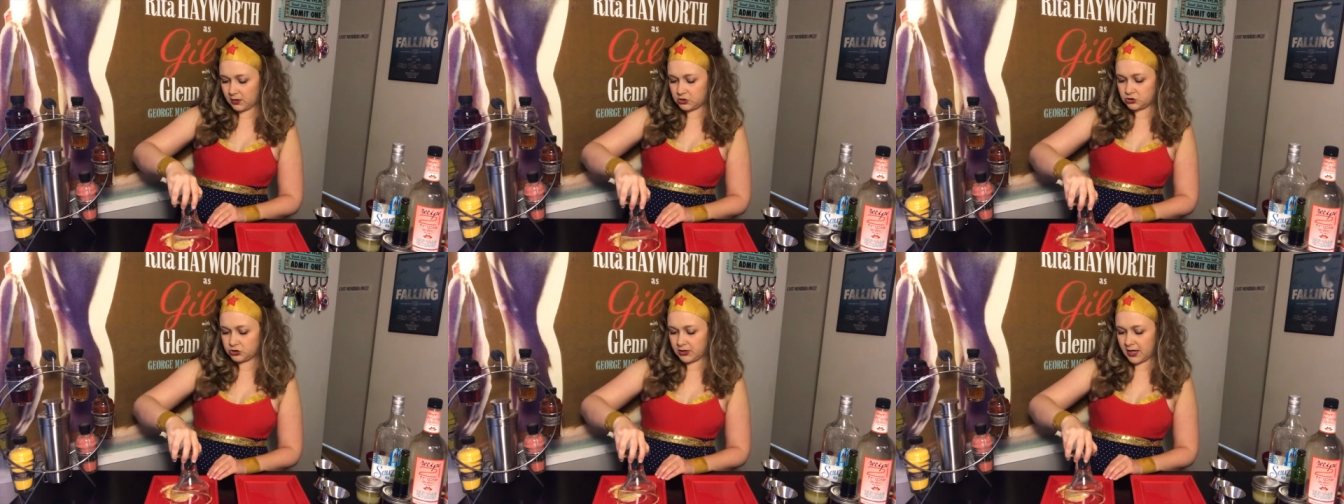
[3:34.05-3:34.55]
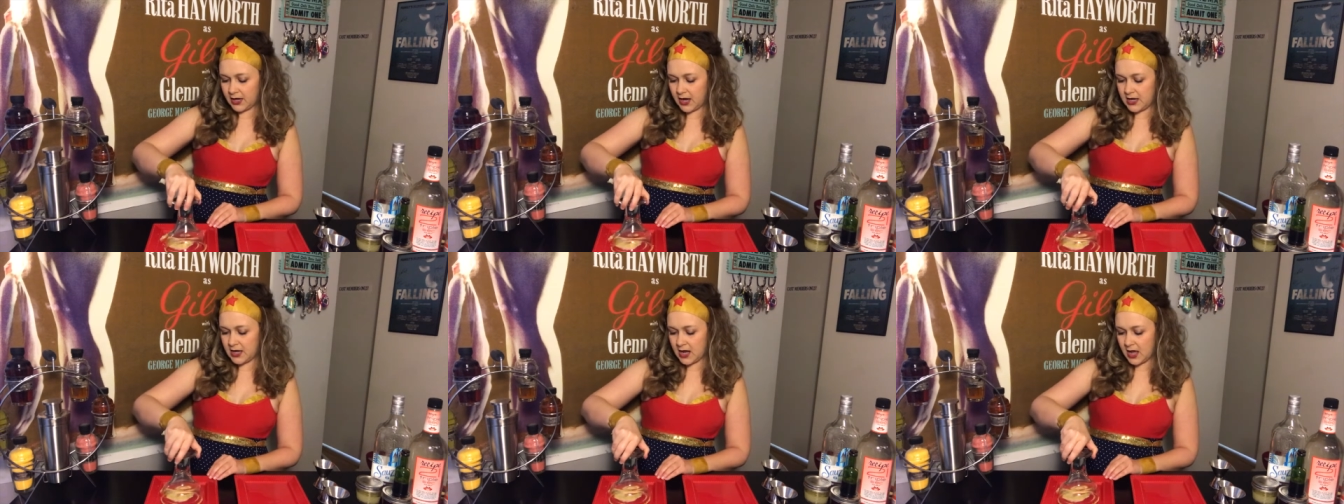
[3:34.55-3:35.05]
And you should get
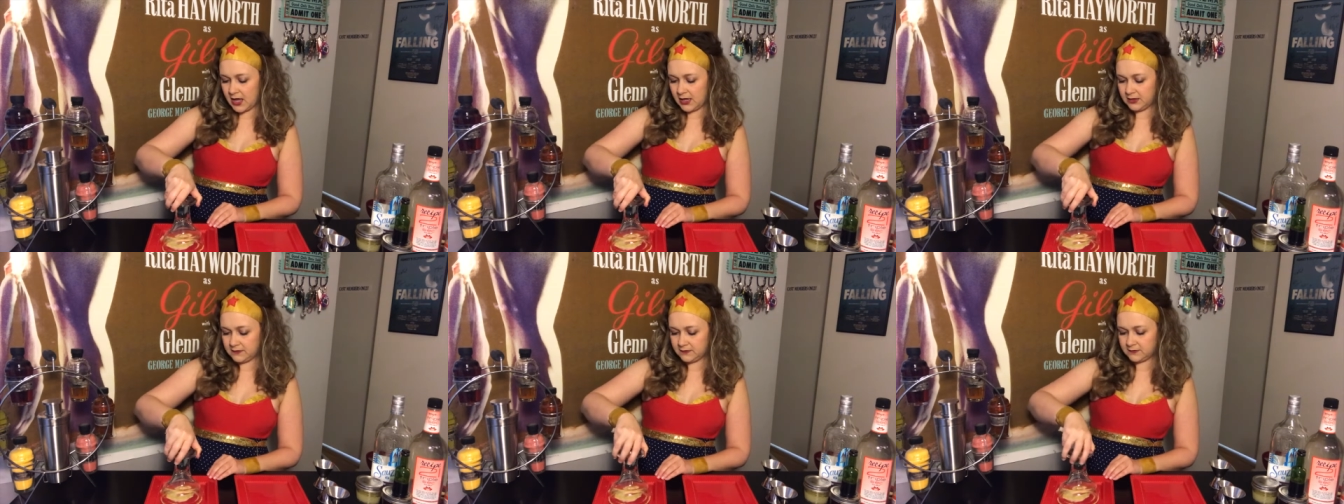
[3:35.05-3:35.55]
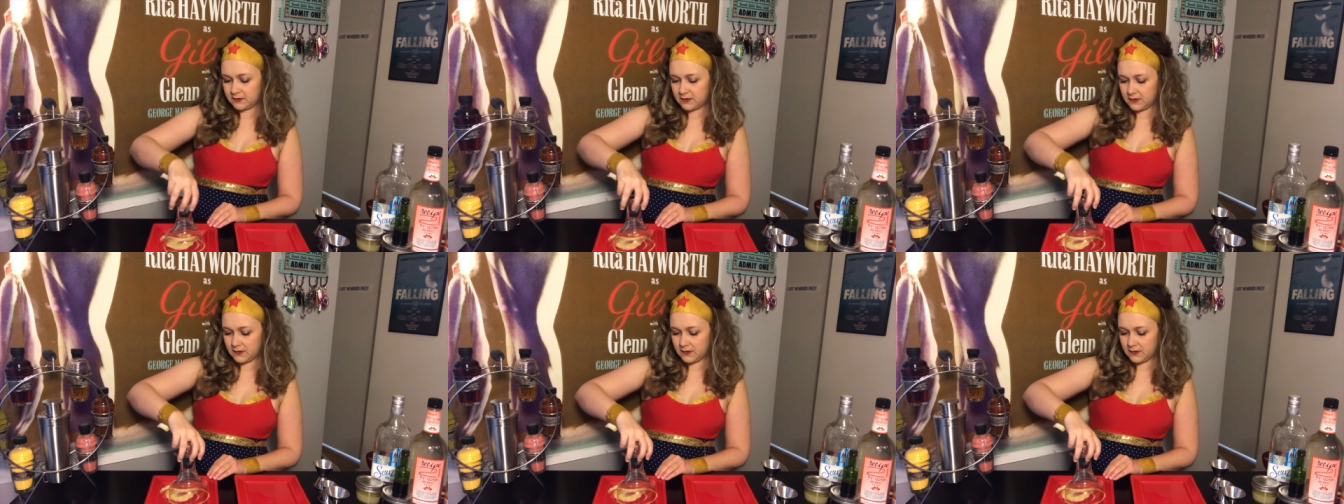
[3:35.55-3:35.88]
a nice,